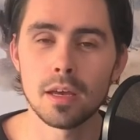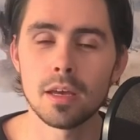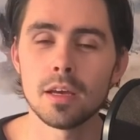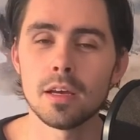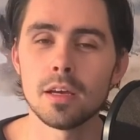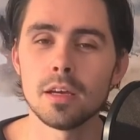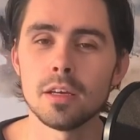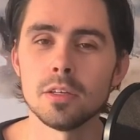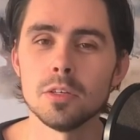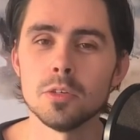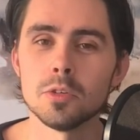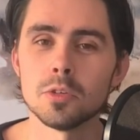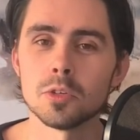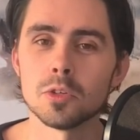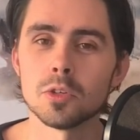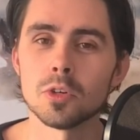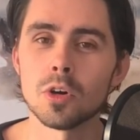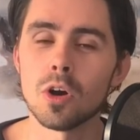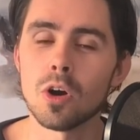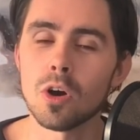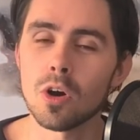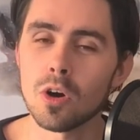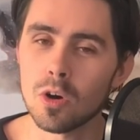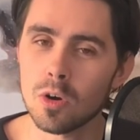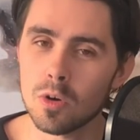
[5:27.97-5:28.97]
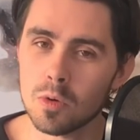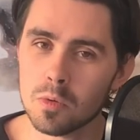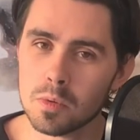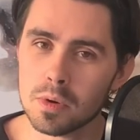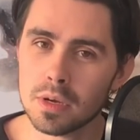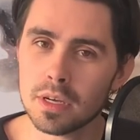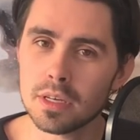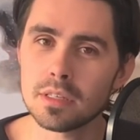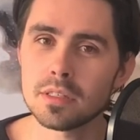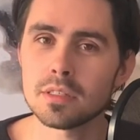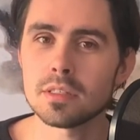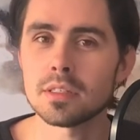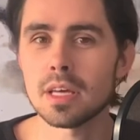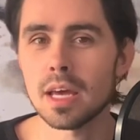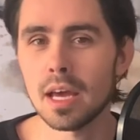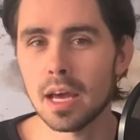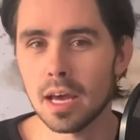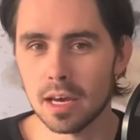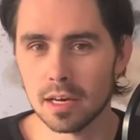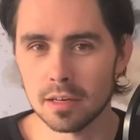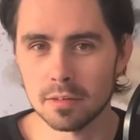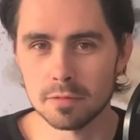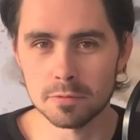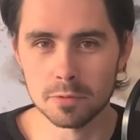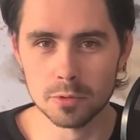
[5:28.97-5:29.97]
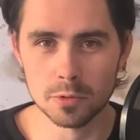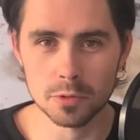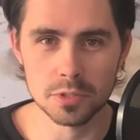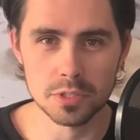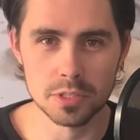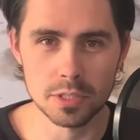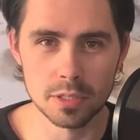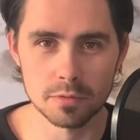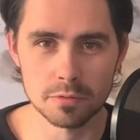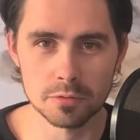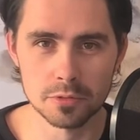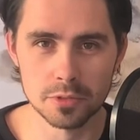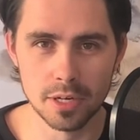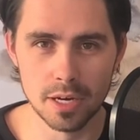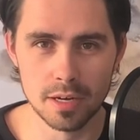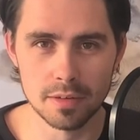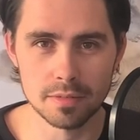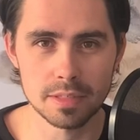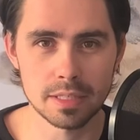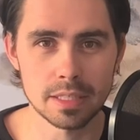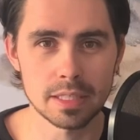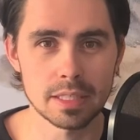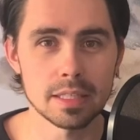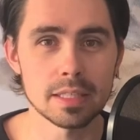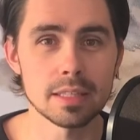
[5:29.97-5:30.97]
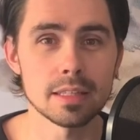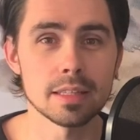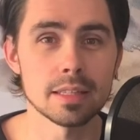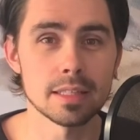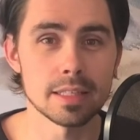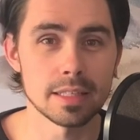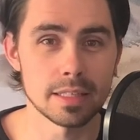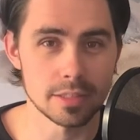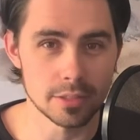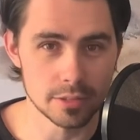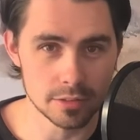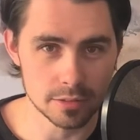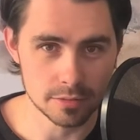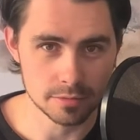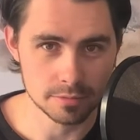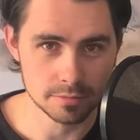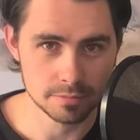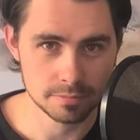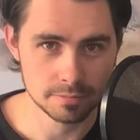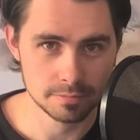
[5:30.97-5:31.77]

You can always add full self-driving later.